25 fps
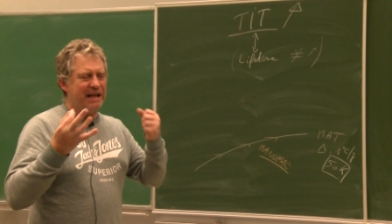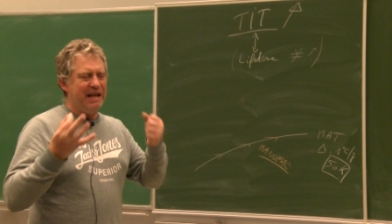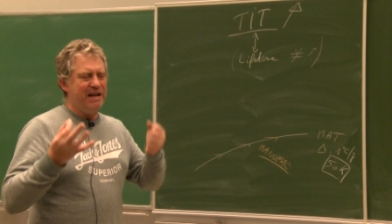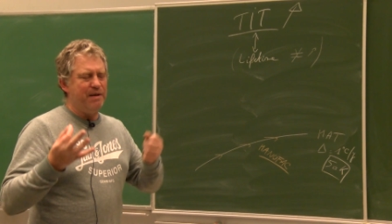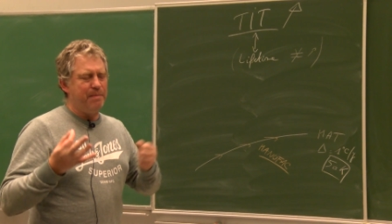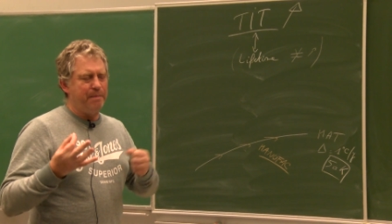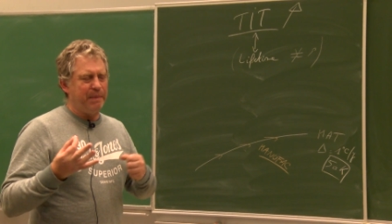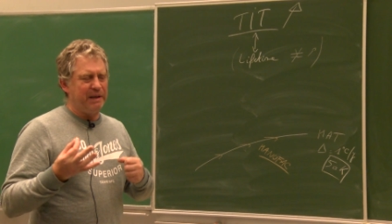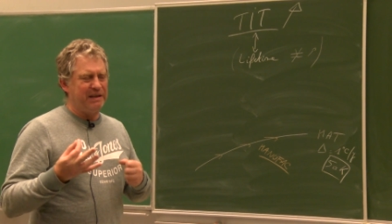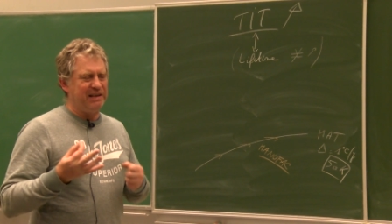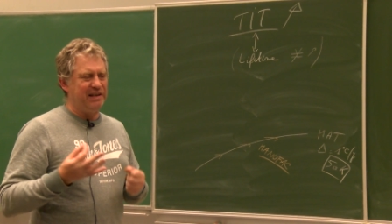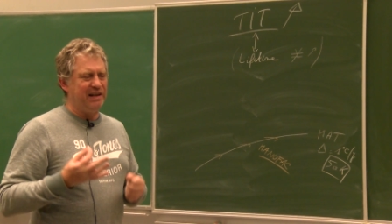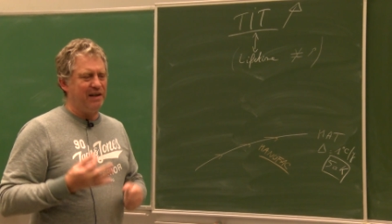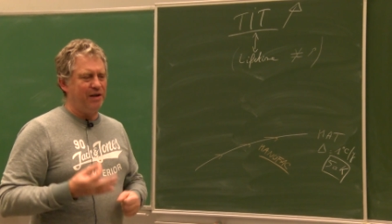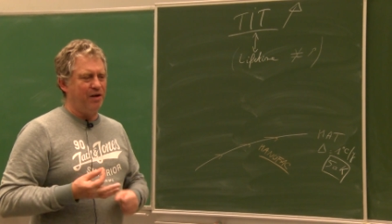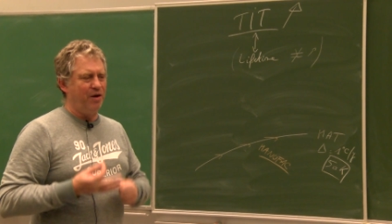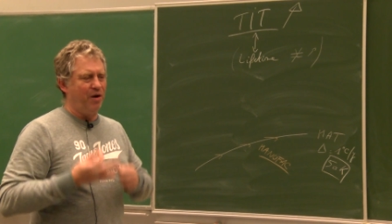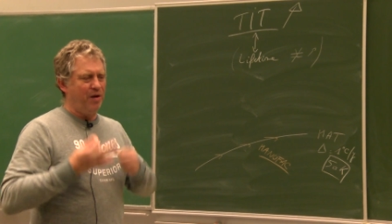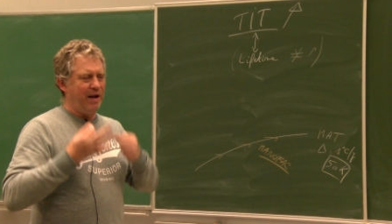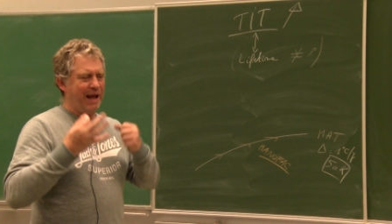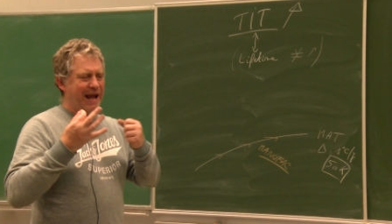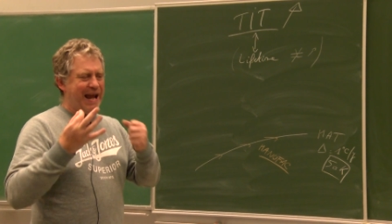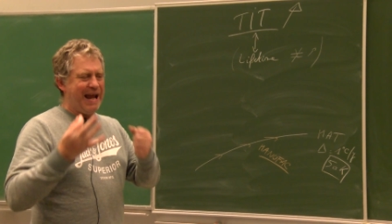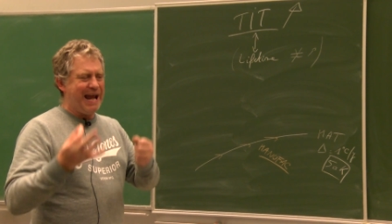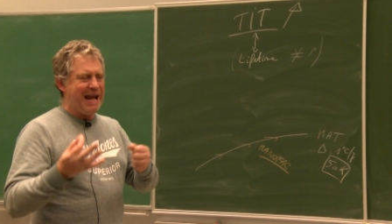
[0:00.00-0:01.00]
in
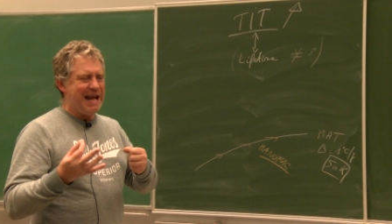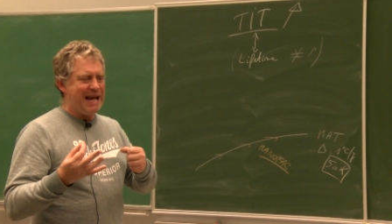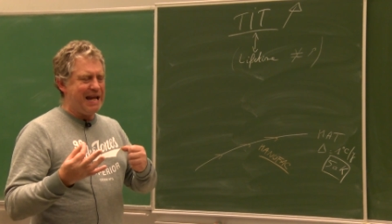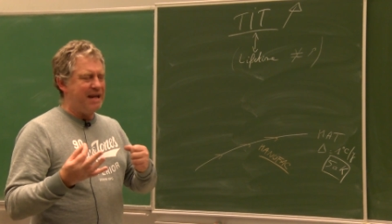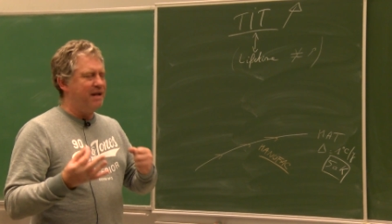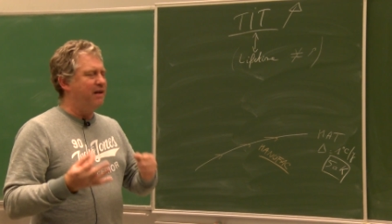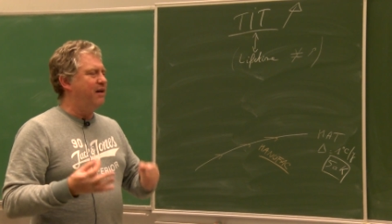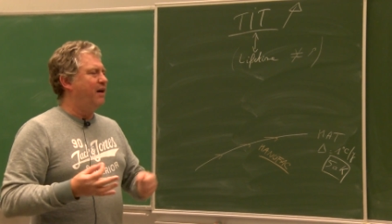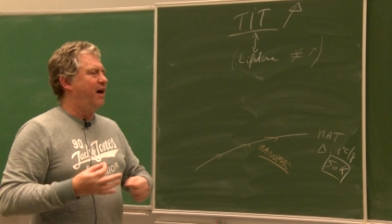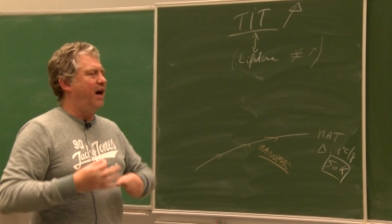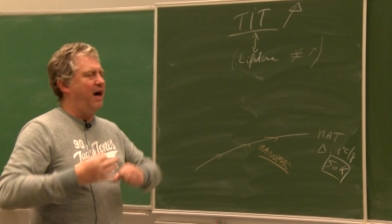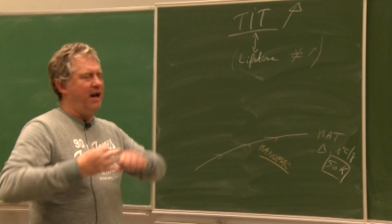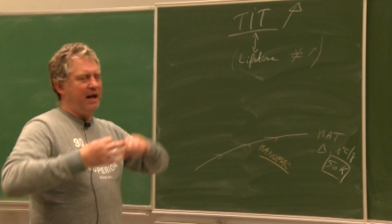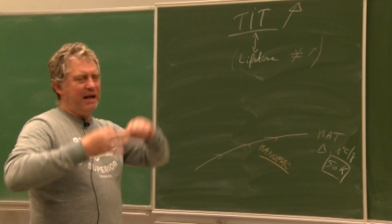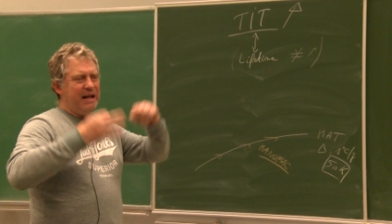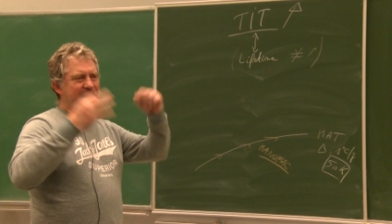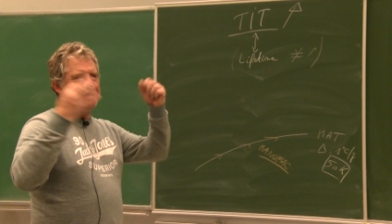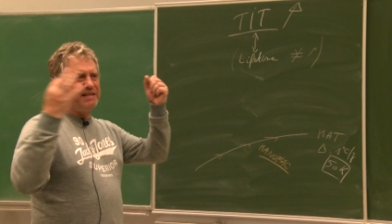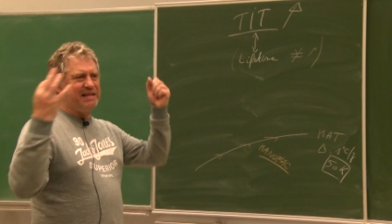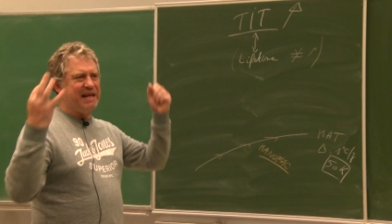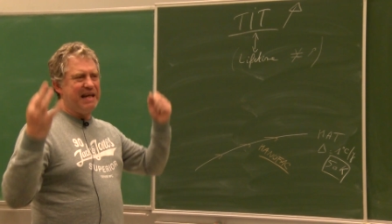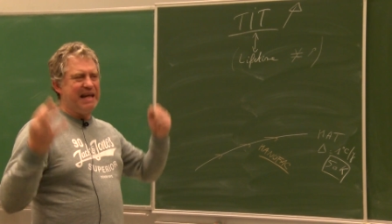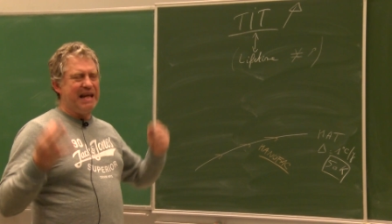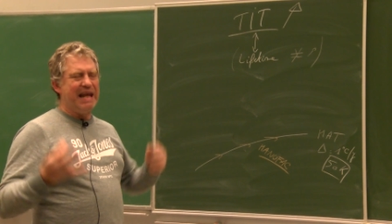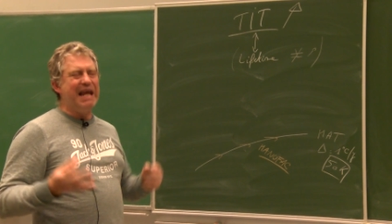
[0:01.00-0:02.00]
material A, let's
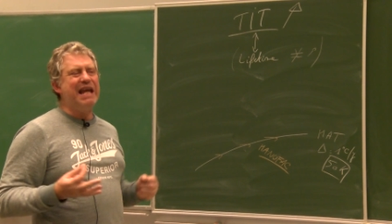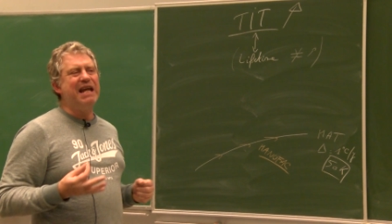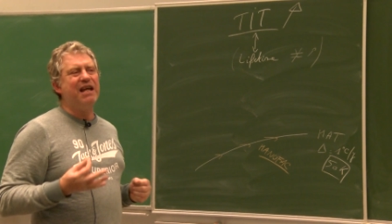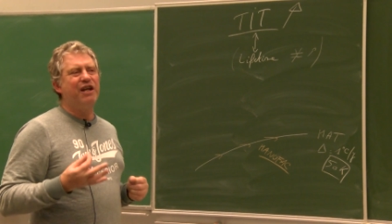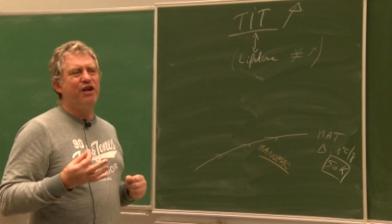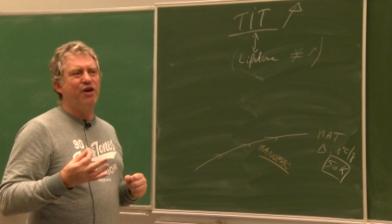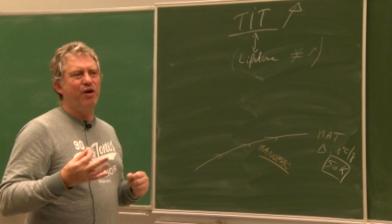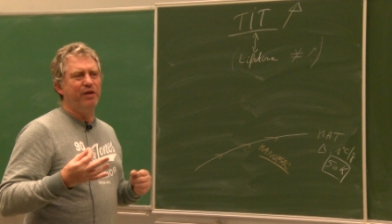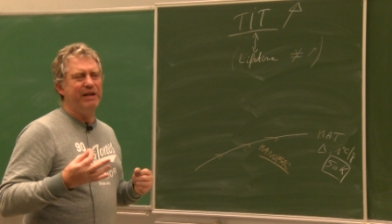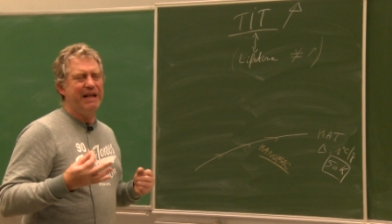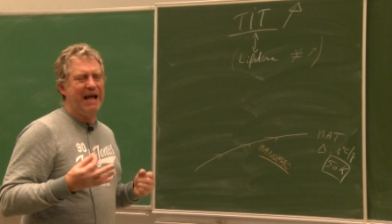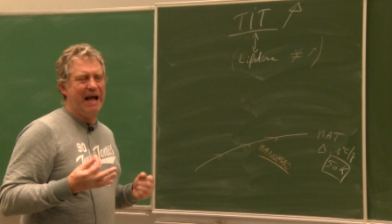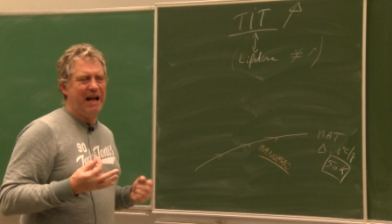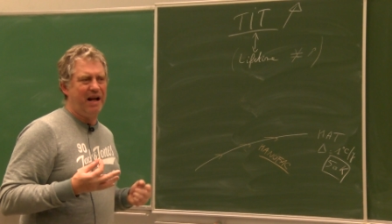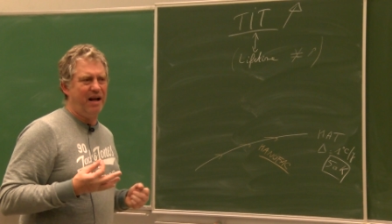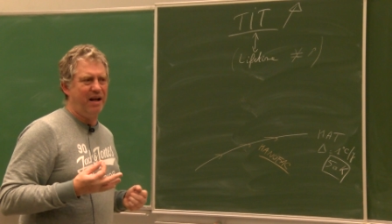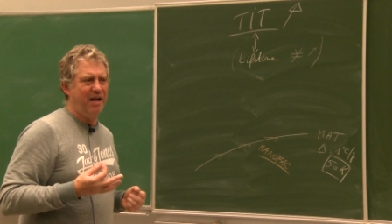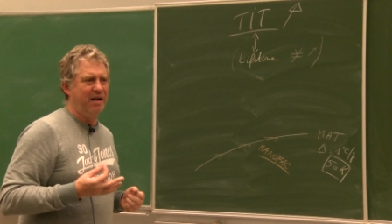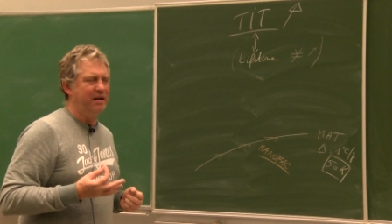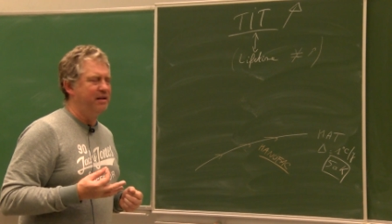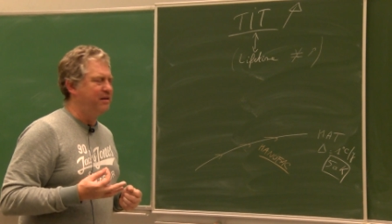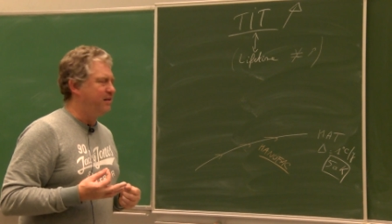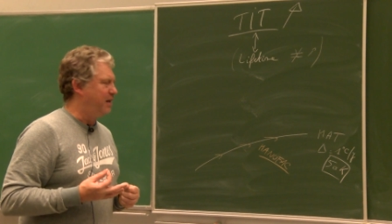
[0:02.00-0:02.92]
say Inconel,